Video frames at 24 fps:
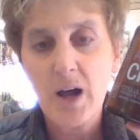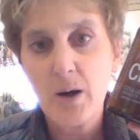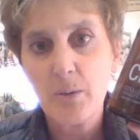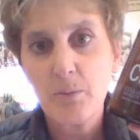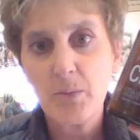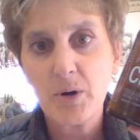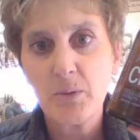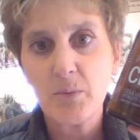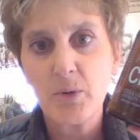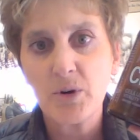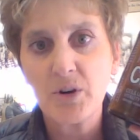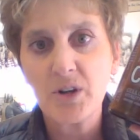
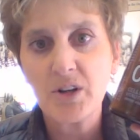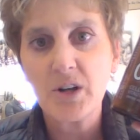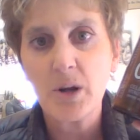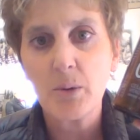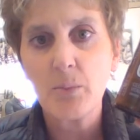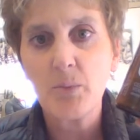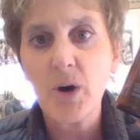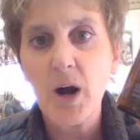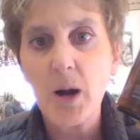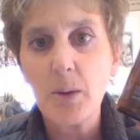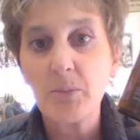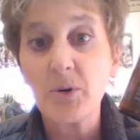promoting a
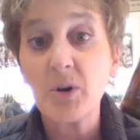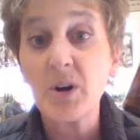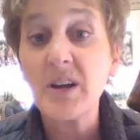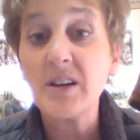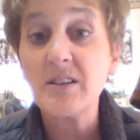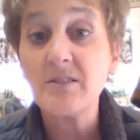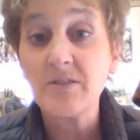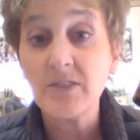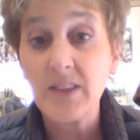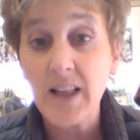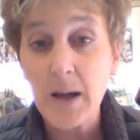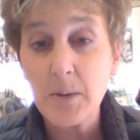proper
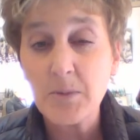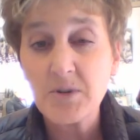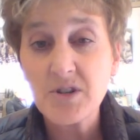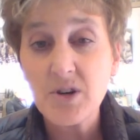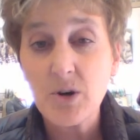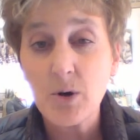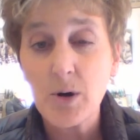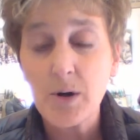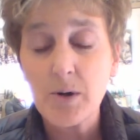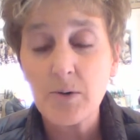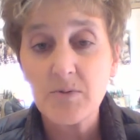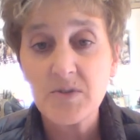
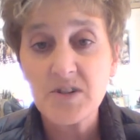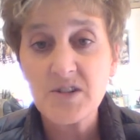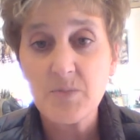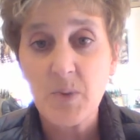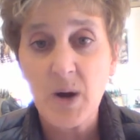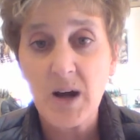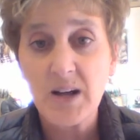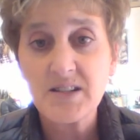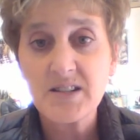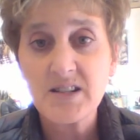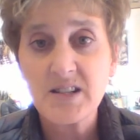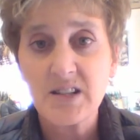inflammatory
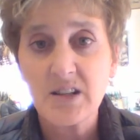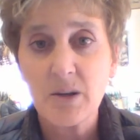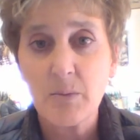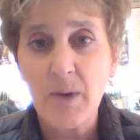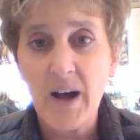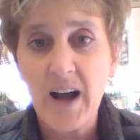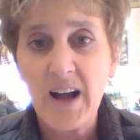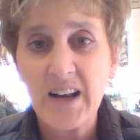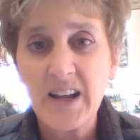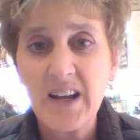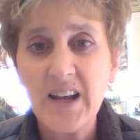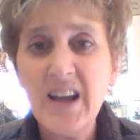response in the
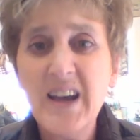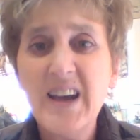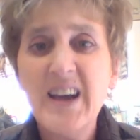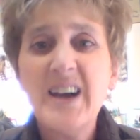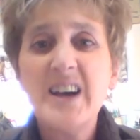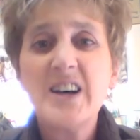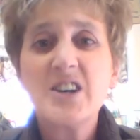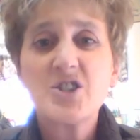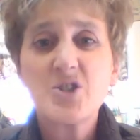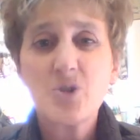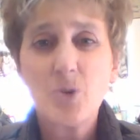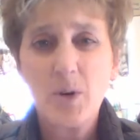body.
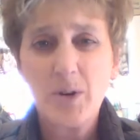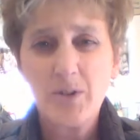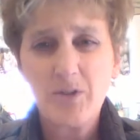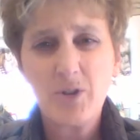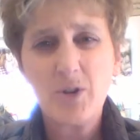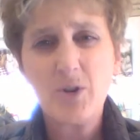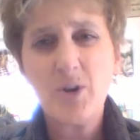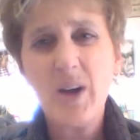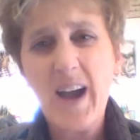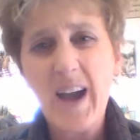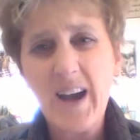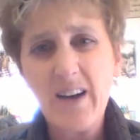So if
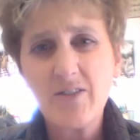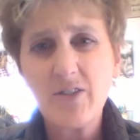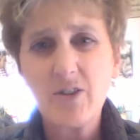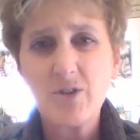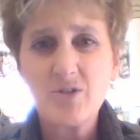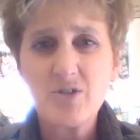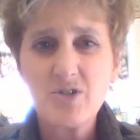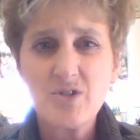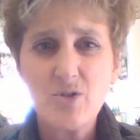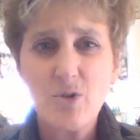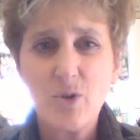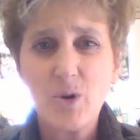you have
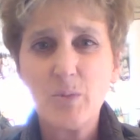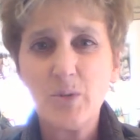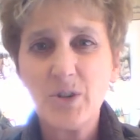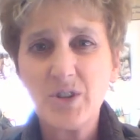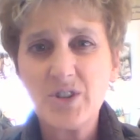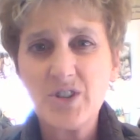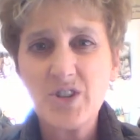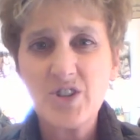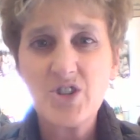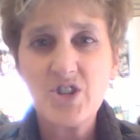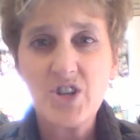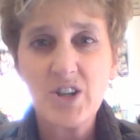those
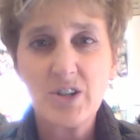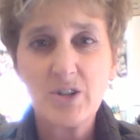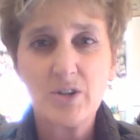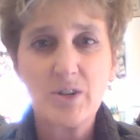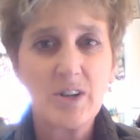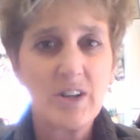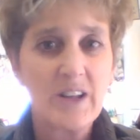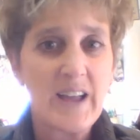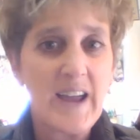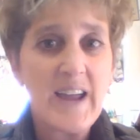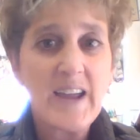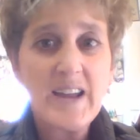normal, just
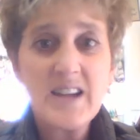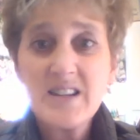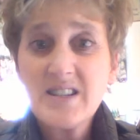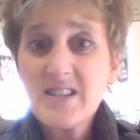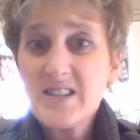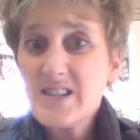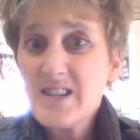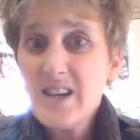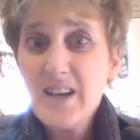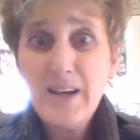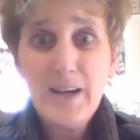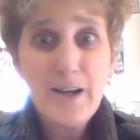general aches,
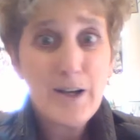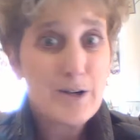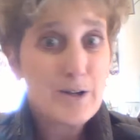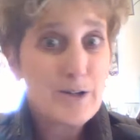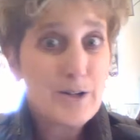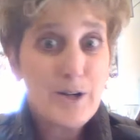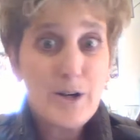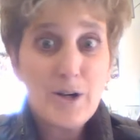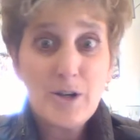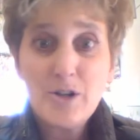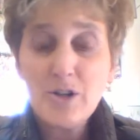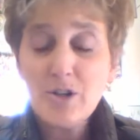
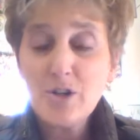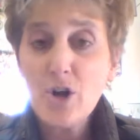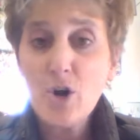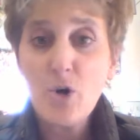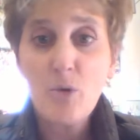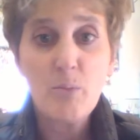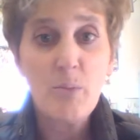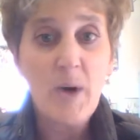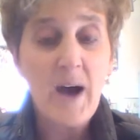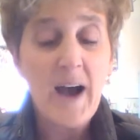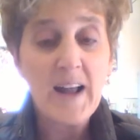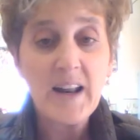
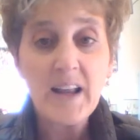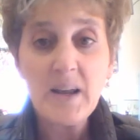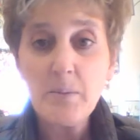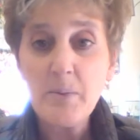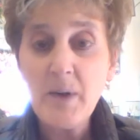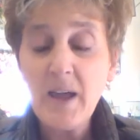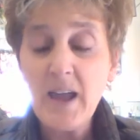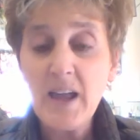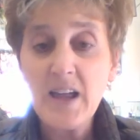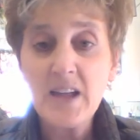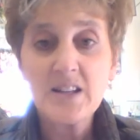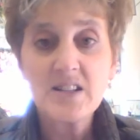body
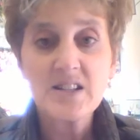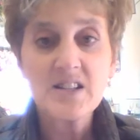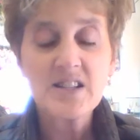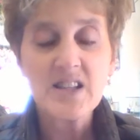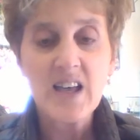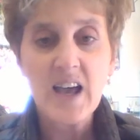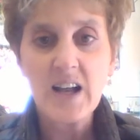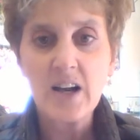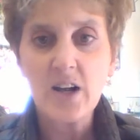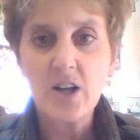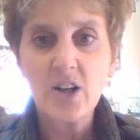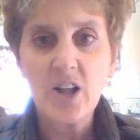pains
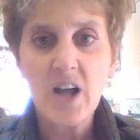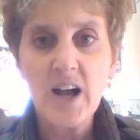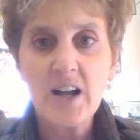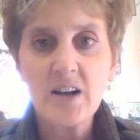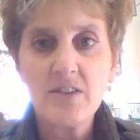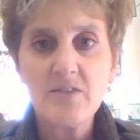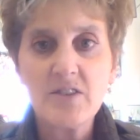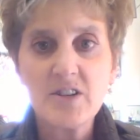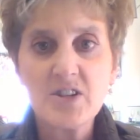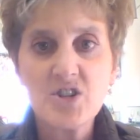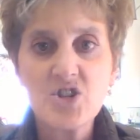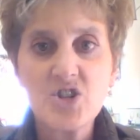that a lot
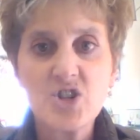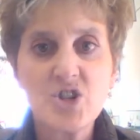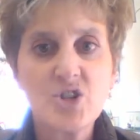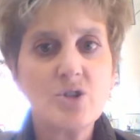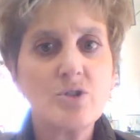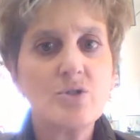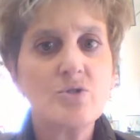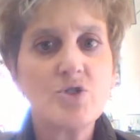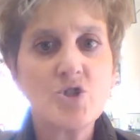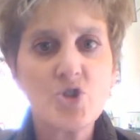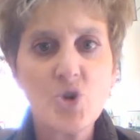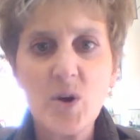of us
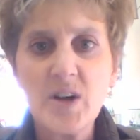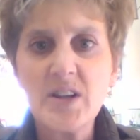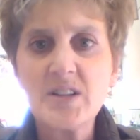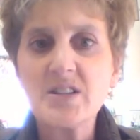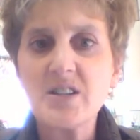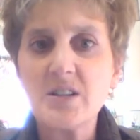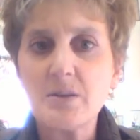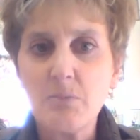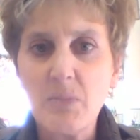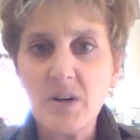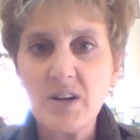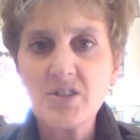do, joints
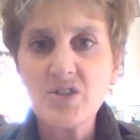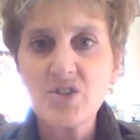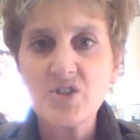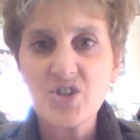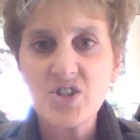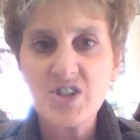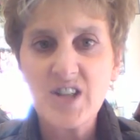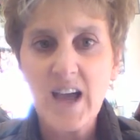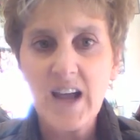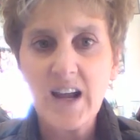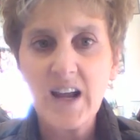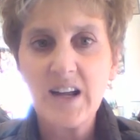and
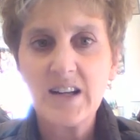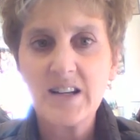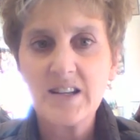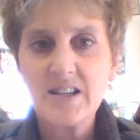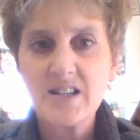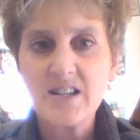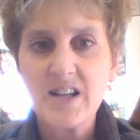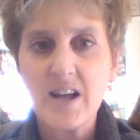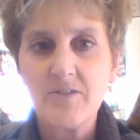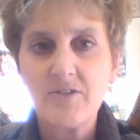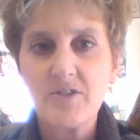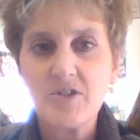muscles, that kind of
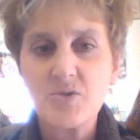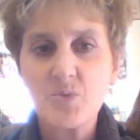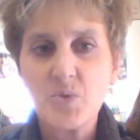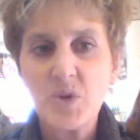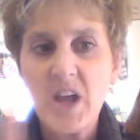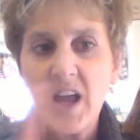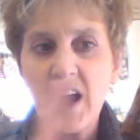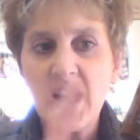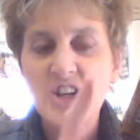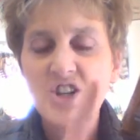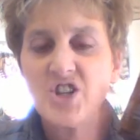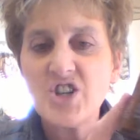stuff as we
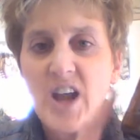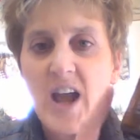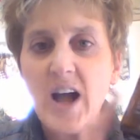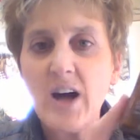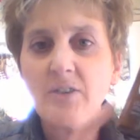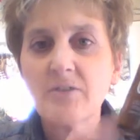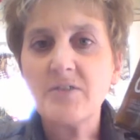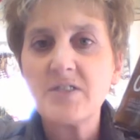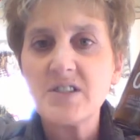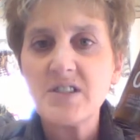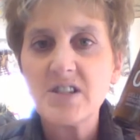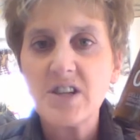age,
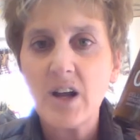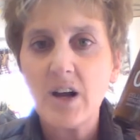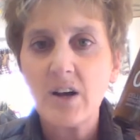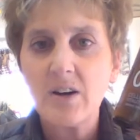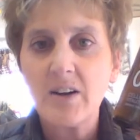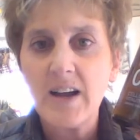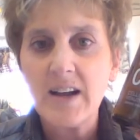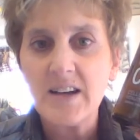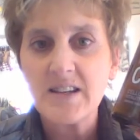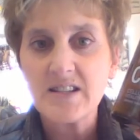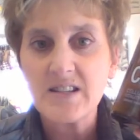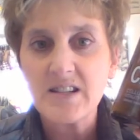Alpha
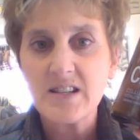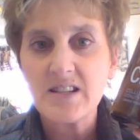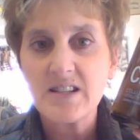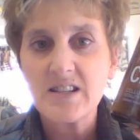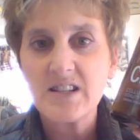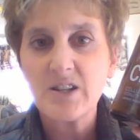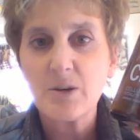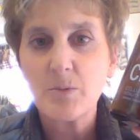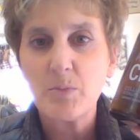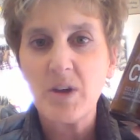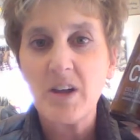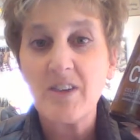CRS is
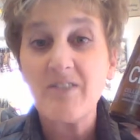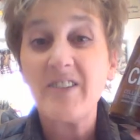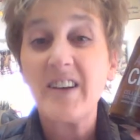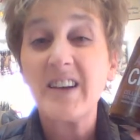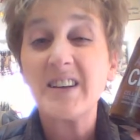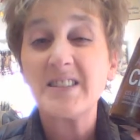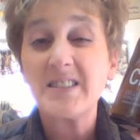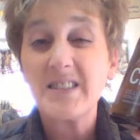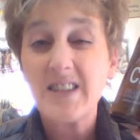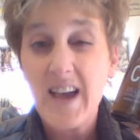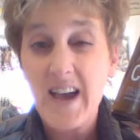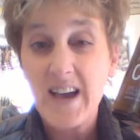going to be a
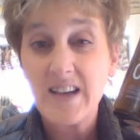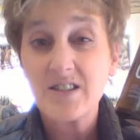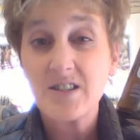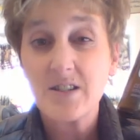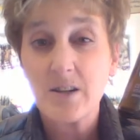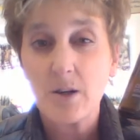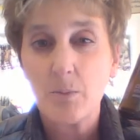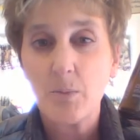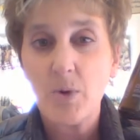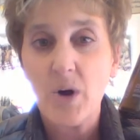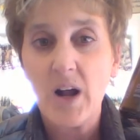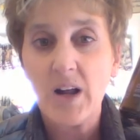
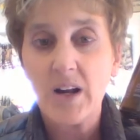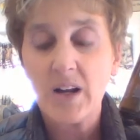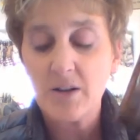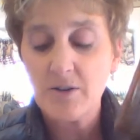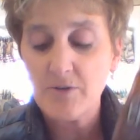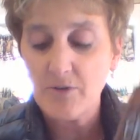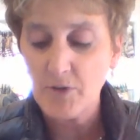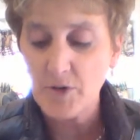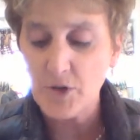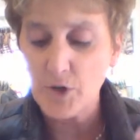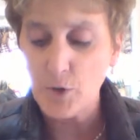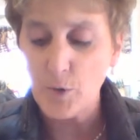fantastic
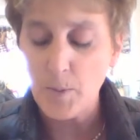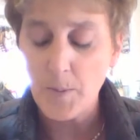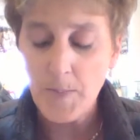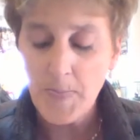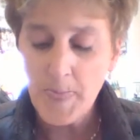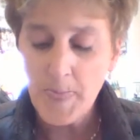product for you.